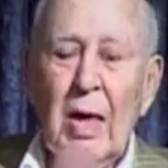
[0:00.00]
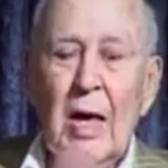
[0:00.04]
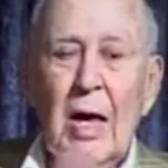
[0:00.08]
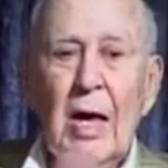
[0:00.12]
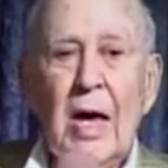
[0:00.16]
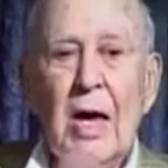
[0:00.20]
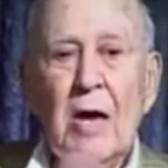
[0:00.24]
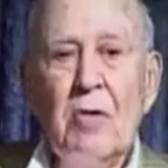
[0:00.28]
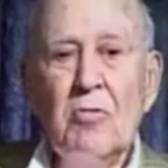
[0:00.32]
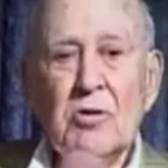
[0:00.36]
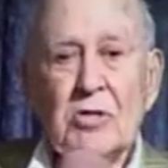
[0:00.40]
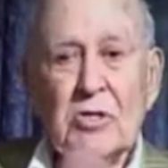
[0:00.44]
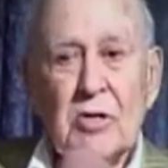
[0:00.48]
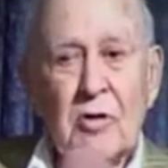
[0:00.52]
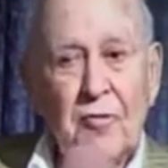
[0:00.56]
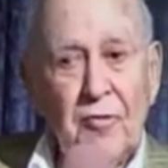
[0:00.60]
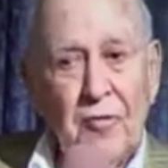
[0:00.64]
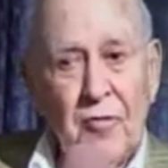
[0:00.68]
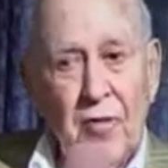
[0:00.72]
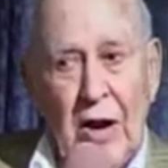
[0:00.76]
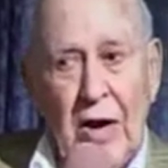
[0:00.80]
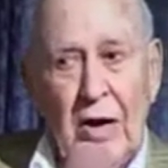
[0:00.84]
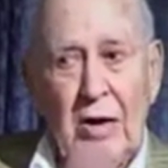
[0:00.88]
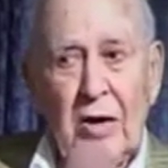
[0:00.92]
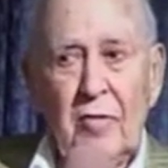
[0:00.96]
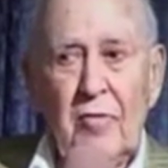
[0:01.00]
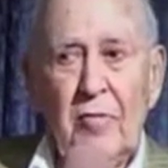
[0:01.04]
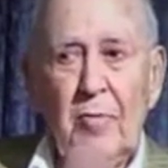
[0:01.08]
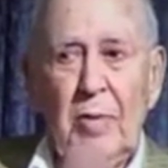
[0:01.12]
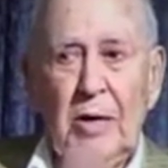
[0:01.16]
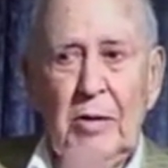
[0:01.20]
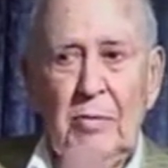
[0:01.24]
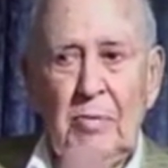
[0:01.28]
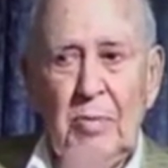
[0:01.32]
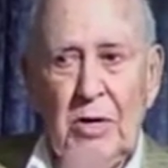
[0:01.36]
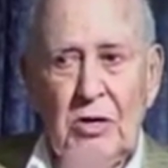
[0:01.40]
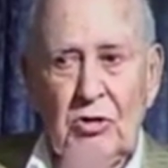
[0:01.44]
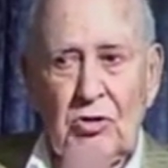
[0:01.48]
He was a friend of
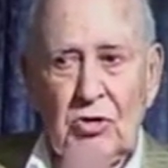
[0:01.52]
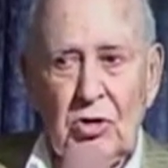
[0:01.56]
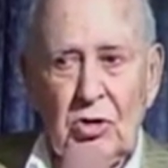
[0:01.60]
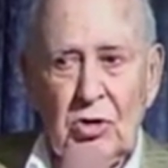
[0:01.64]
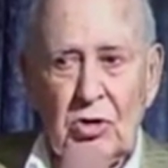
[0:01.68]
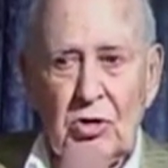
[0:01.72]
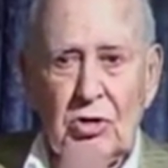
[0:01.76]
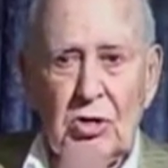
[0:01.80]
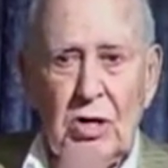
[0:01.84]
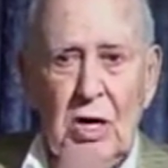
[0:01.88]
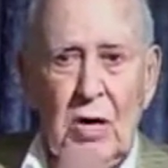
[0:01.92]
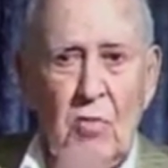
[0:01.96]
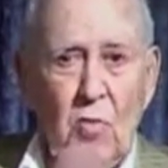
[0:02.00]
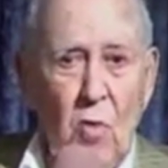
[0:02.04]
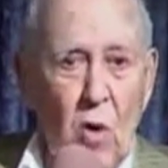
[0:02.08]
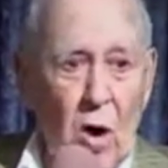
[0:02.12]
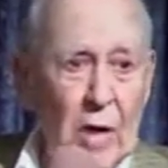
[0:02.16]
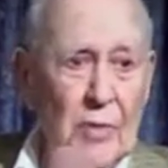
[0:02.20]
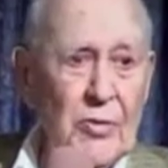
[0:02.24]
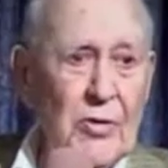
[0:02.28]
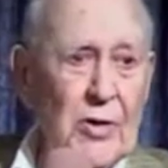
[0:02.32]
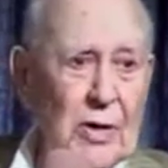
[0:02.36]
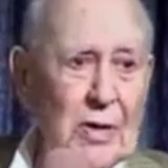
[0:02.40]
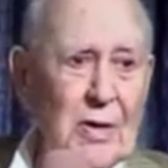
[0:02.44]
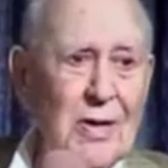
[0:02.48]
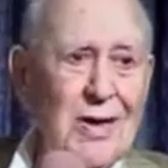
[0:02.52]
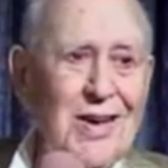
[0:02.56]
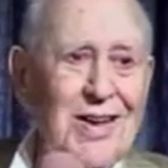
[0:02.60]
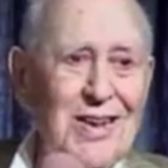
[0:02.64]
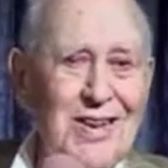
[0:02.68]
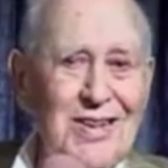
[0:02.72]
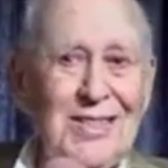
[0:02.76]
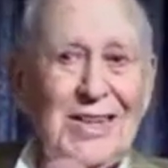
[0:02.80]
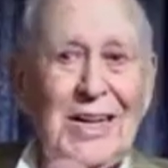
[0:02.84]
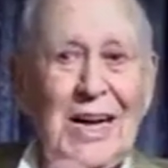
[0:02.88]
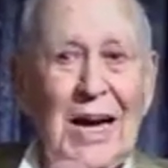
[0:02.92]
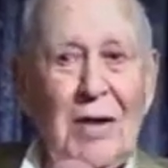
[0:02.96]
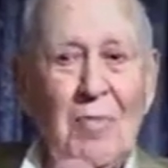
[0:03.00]
big business. He wanted
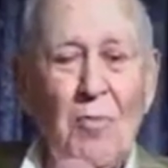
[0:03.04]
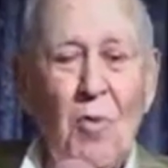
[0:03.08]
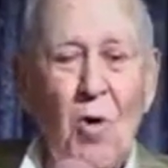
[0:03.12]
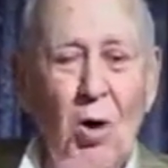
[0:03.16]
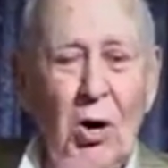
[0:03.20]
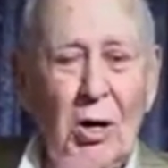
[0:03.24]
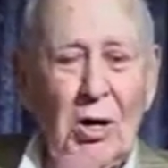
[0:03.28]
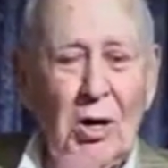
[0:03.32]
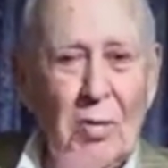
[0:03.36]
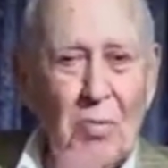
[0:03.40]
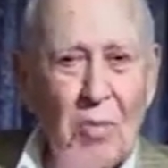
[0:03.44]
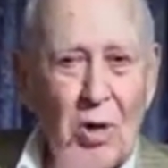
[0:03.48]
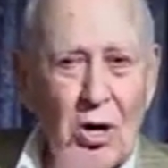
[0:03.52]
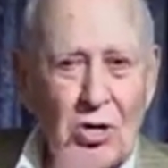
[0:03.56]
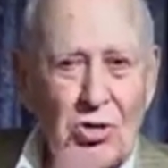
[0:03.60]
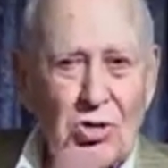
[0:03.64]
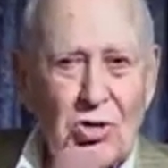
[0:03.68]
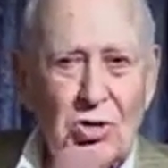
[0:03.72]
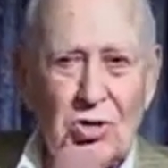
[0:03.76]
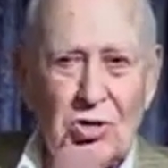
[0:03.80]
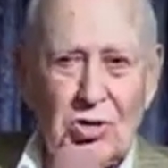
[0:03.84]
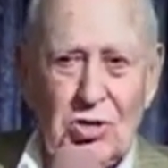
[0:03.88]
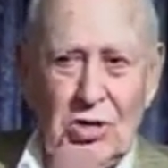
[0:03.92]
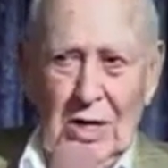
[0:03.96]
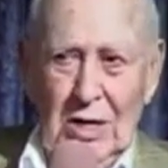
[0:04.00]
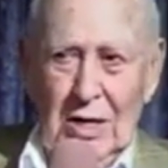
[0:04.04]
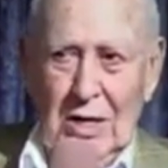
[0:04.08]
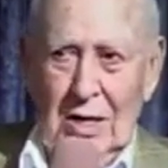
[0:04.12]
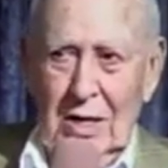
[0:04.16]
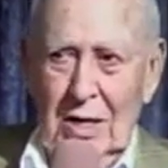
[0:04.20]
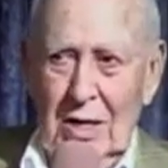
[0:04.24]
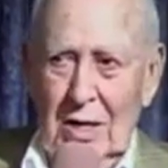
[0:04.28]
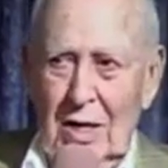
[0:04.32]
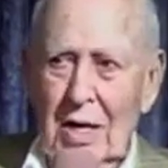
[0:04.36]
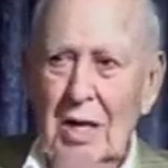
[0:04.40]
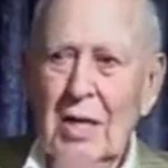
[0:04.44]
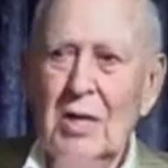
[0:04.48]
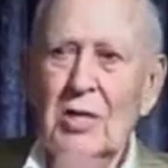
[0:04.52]
to get more commercials in.
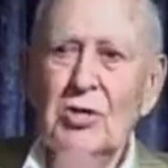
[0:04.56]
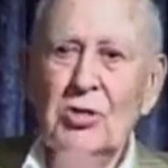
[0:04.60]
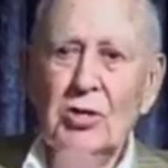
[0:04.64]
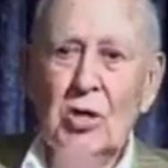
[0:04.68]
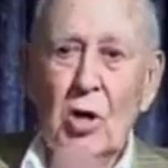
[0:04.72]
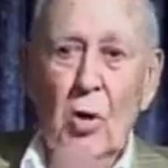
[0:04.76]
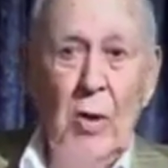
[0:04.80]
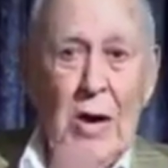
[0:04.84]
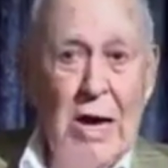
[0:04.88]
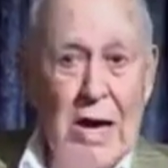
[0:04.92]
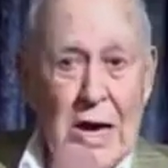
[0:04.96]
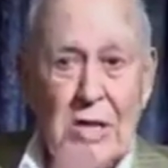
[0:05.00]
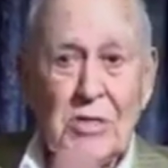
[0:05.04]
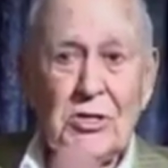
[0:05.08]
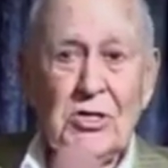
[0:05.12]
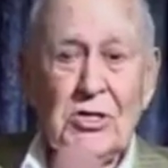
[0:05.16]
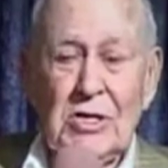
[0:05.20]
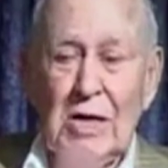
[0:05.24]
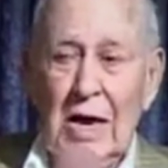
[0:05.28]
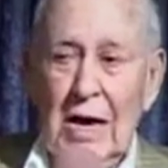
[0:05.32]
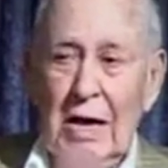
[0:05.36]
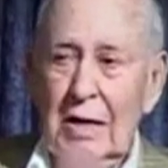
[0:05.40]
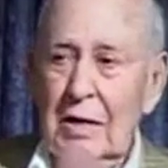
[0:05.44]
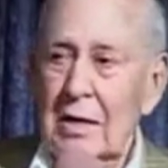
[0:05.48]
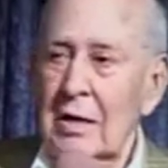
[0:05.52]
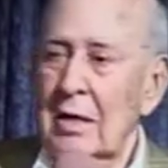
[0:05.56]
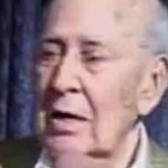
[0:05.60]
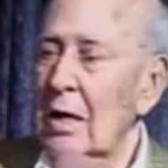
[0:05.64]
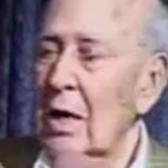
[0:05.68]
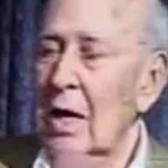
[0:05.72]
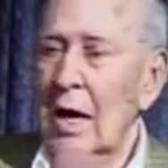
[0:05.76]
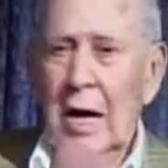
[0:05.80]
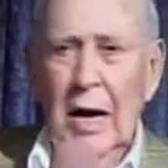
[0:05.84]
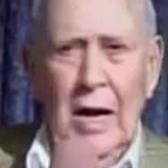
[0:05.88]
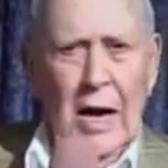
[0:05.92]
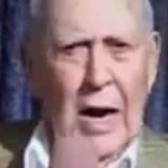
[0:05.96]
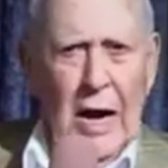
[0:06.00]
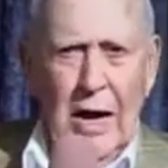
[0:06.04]
So he said,
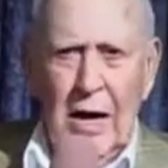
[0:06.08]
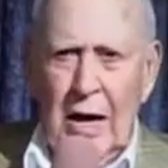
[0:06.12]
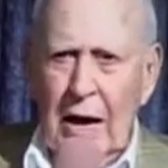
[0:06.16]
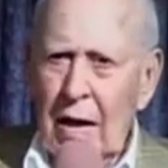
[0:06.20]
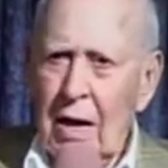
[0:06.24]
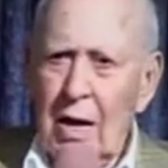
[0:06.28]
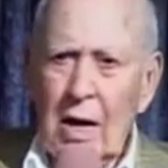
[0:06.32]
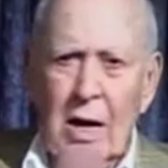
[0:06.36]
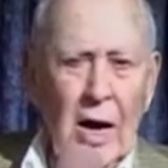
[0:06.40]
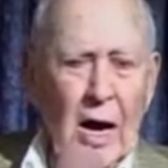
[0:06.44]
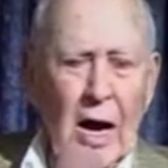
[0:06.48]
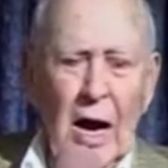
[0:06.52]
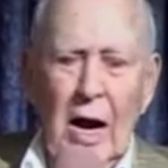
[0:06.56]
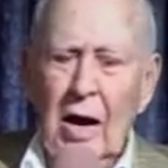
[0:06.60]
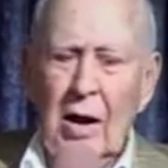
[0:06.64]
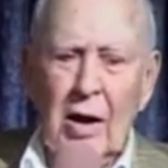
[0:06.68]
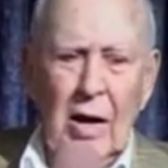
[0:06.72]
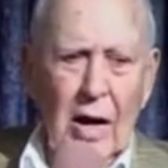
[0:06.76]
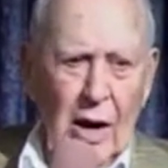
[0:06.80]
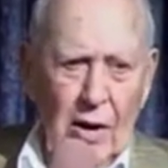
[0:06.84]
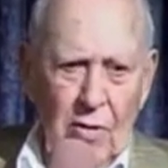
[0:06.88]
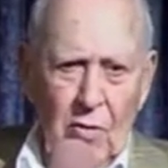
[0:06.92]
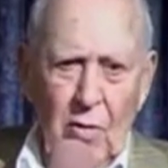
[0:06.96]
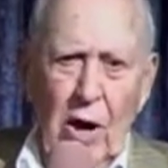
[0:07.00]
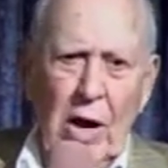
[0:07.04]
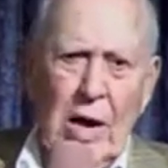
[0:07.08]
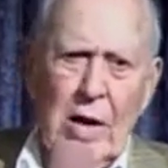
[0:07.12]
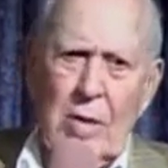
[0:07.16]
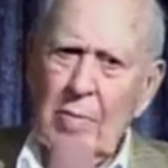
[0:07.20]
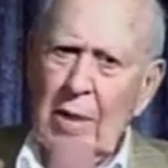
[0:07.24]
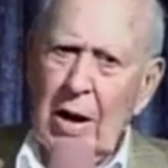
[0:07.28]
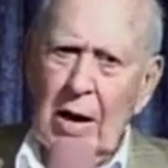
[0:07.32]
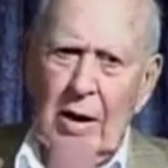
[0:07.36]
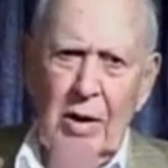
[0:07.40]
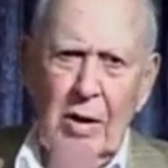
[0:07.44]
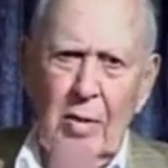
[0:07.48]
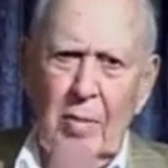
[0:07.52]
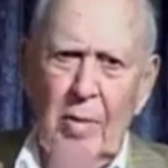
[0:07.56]
and I write
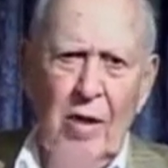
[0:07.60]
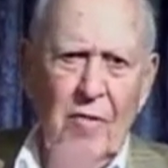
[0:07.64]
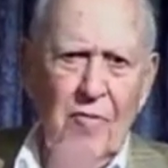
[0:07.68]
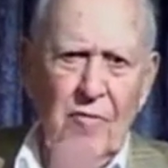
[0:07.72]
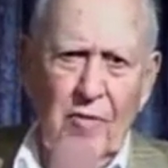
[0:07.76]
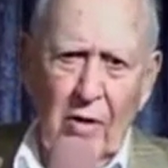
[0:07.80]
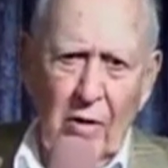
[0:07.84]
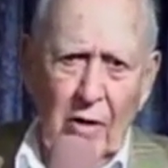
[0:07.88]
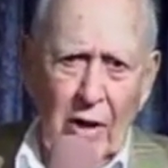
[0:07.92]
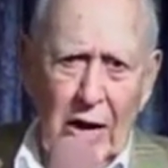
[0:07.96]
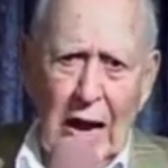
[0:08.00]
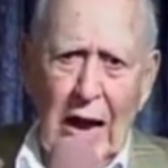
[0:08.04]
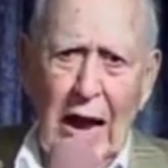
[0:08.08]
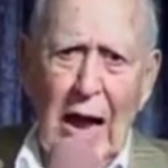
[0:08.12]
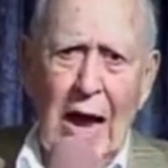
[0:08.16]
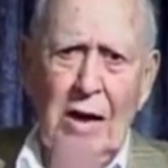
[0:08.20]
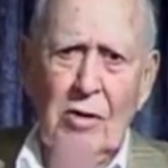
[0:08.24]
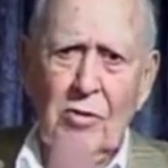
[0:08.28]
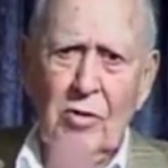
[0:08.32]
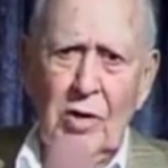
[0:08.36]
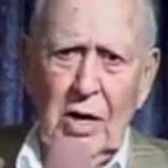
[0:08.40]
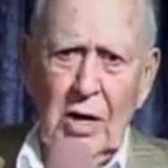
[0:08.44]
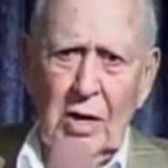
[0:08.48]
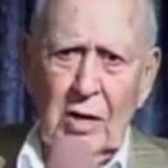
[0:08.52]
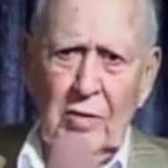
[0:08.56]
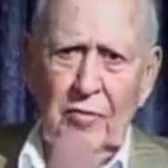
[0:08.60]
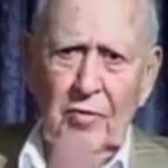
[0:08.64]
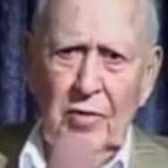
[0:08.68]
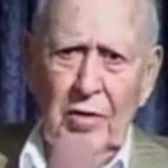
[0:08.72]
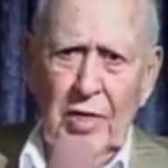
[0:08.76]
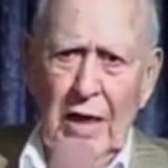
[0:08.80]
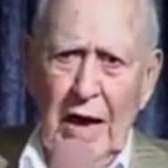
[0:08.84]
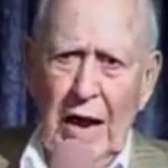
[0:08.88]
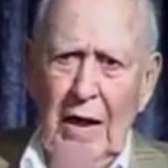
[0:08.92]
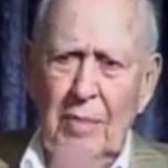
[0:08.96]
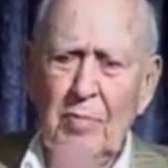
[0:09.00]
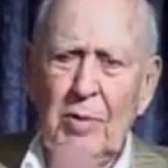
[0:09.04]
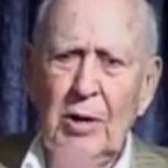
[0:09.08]
about him, I'm very angry at him for
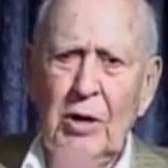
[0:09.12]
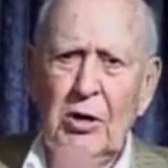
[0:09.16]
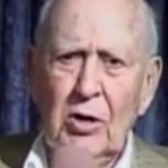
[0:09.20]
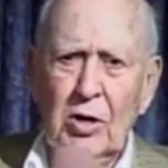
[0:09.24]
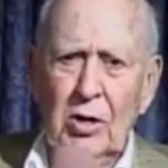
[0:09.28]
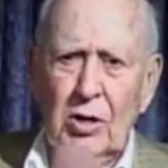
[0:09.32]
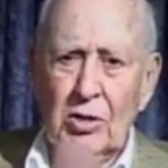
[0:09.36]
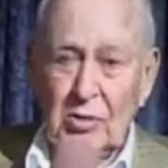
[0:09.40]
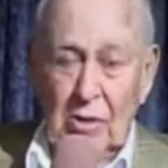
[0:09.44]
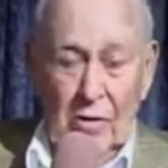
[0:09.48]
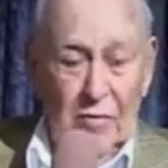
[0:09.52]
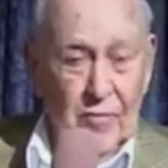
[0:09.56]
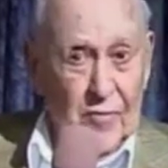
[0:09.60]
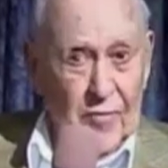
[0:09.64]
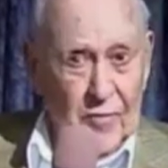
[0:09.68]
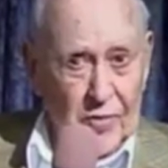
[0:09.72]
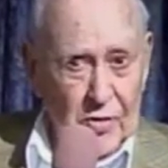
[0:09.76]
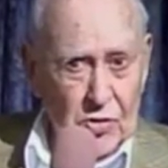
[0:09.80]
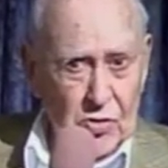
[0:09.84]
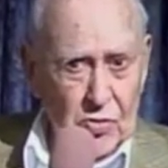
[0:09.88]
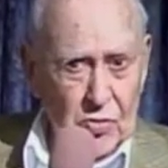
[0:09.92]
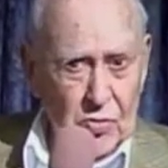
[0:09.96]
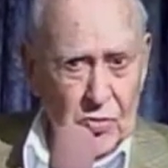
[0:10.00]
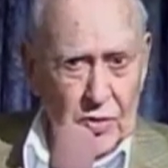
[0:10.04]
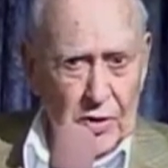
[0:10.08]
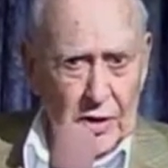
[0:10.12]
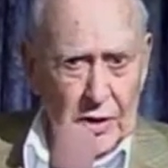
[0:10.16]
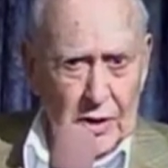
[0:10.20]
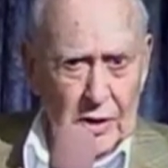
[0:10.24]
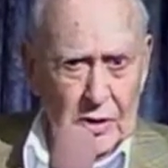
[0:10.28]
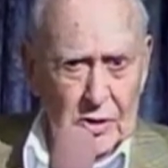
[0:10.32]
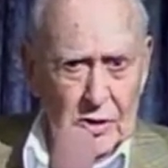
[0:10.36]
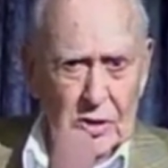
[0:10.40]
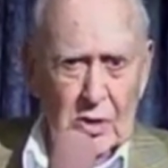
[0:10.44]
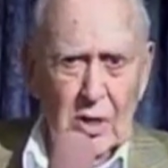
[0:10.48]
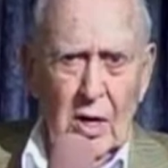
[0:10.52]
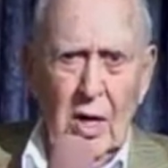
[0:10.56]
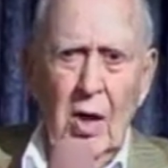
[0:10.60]
that, for 2
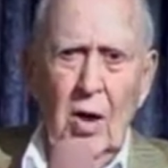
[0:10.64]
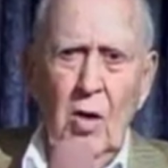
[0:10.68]
things.